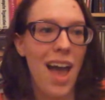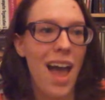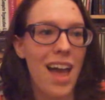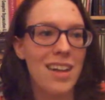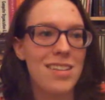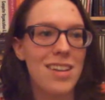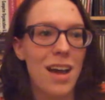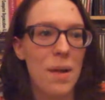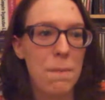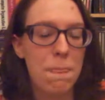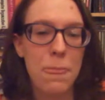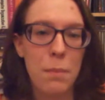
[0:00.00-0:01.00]
and
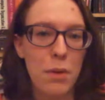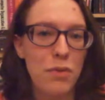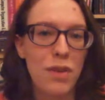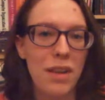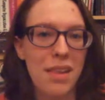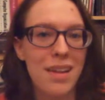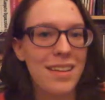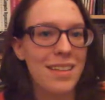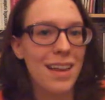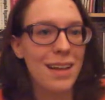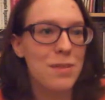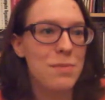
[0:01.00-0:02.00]
my friends
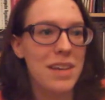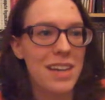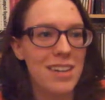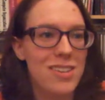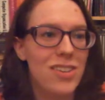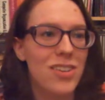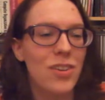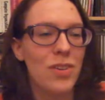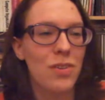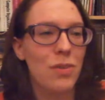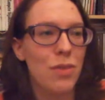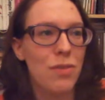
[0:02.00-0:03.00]
enlightened me
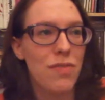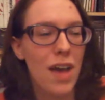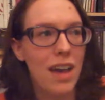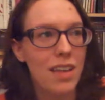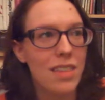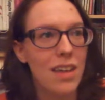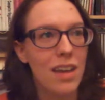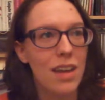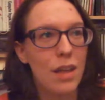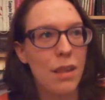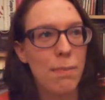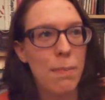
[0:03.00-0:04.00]
to the fact that
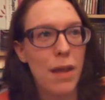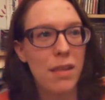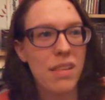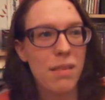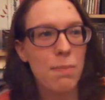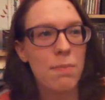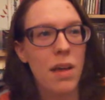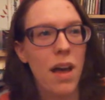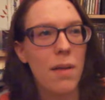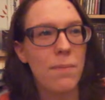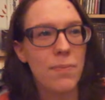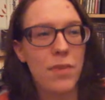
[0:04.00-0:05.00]
it's best
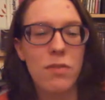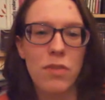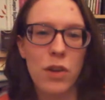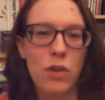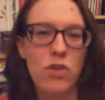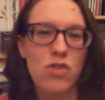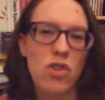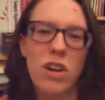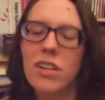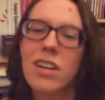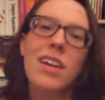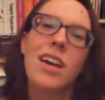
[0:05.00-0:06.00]
viewed
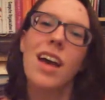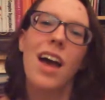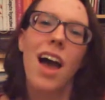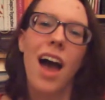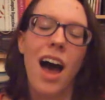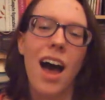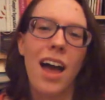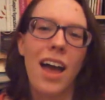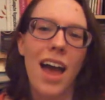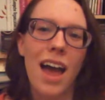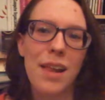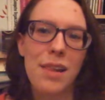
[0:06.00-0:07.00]
drunk,
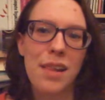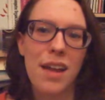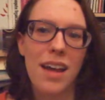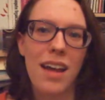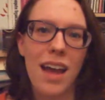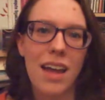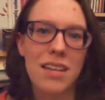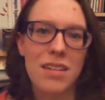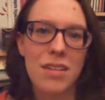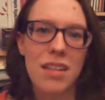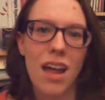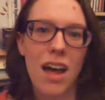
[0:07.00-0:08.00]
and
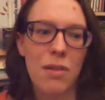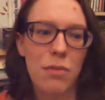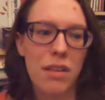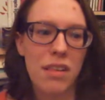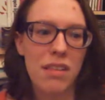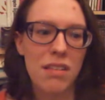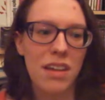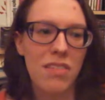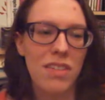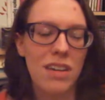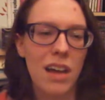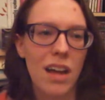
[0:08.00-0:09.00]
I was
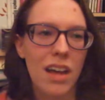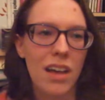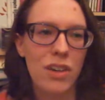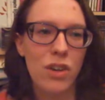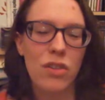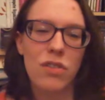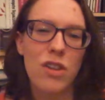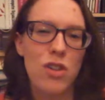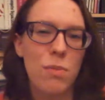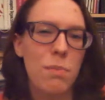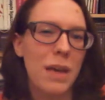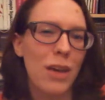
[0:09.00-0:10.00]
given a
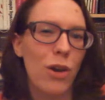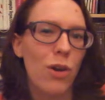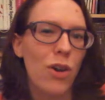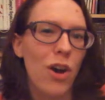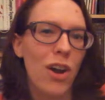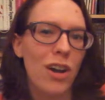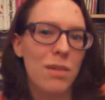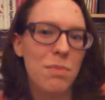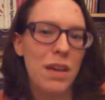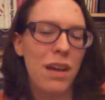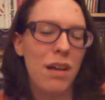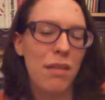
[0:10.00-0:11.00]
Eurovision bingo card,
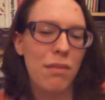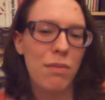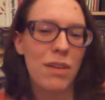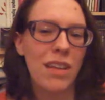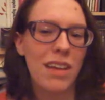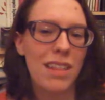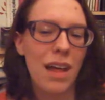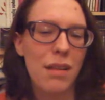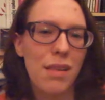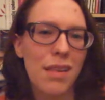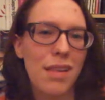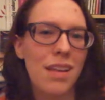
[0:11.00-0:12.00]
because really
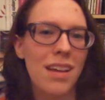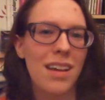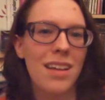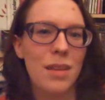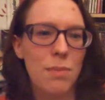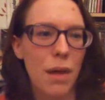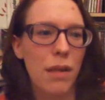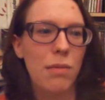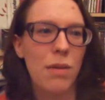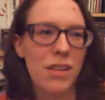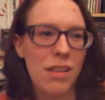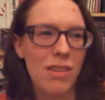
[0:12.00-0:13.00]
that's the best
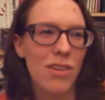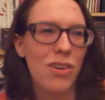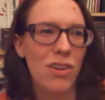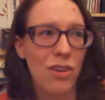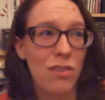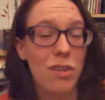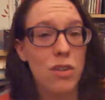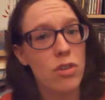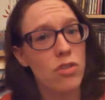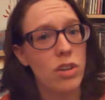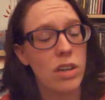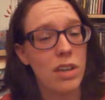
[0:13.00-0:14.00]
way to do a
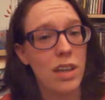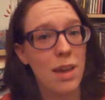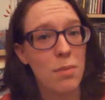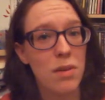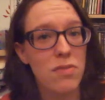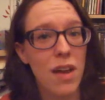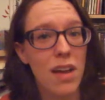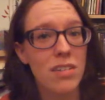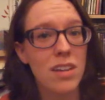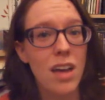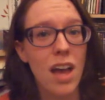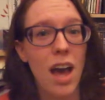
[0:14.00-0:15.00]
Eurovision drinking game, I found.